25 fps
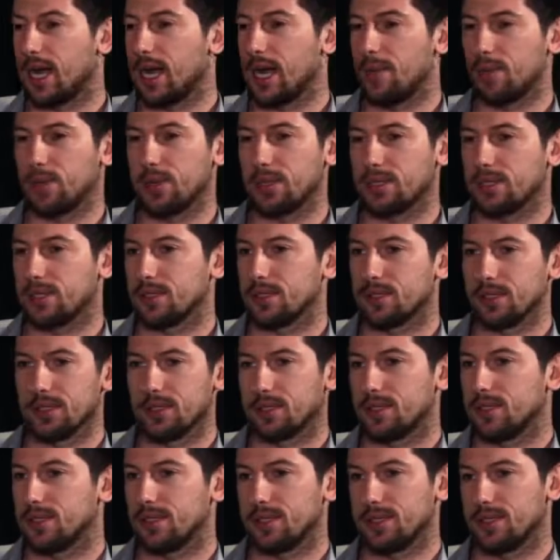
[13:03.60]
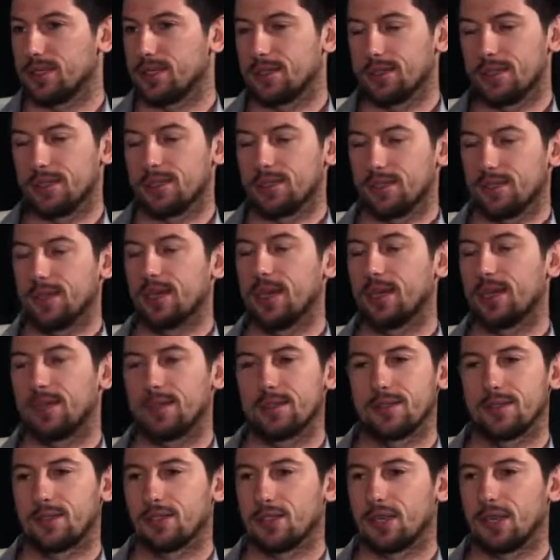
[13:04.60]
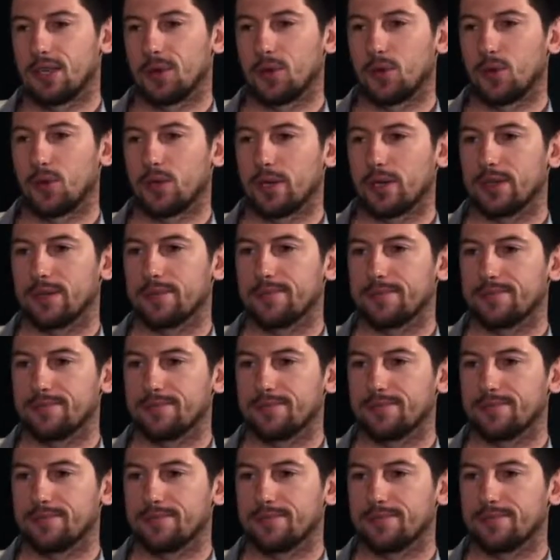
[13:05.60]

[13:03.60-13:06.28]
happens, it's gonna work.